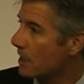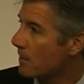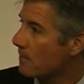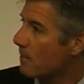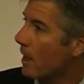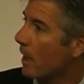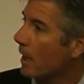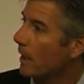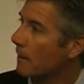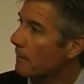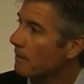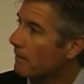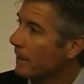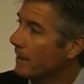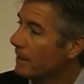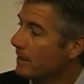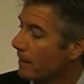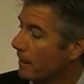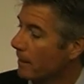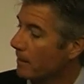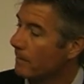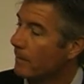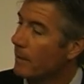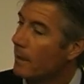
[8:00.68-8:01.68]
them on and bait
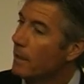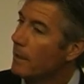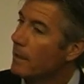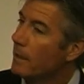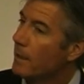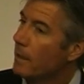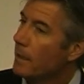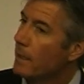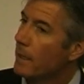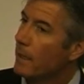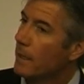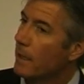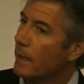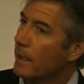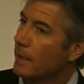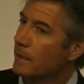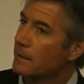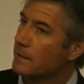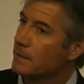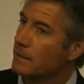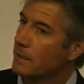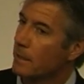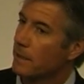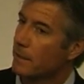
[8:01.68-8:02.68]
them.
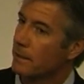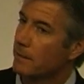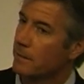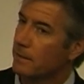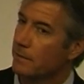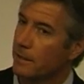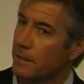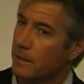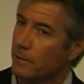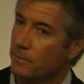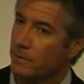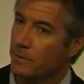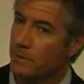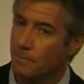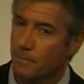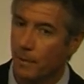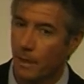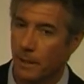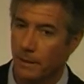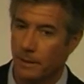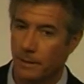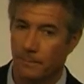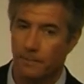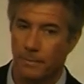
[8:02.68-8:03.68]
And uh, they
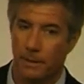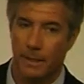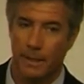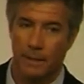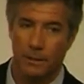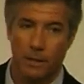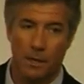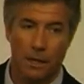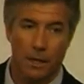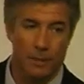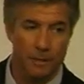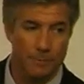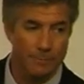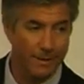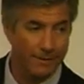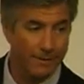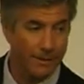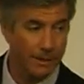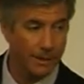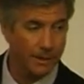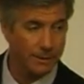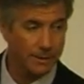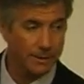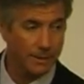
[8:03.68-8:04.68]
responded by calling me the
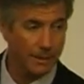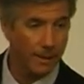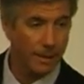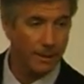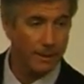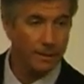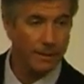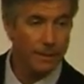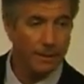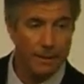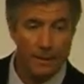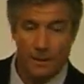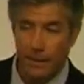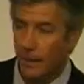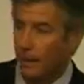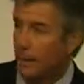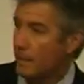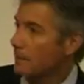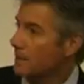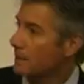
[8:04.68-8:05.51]
next day and